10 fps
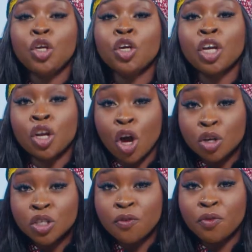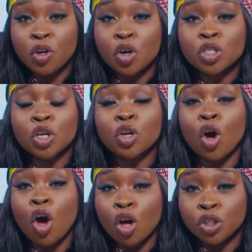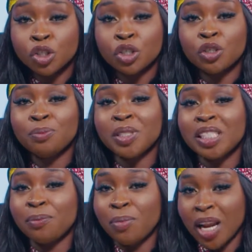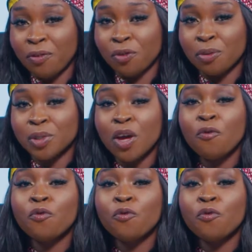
You can also follow us on all social media platforms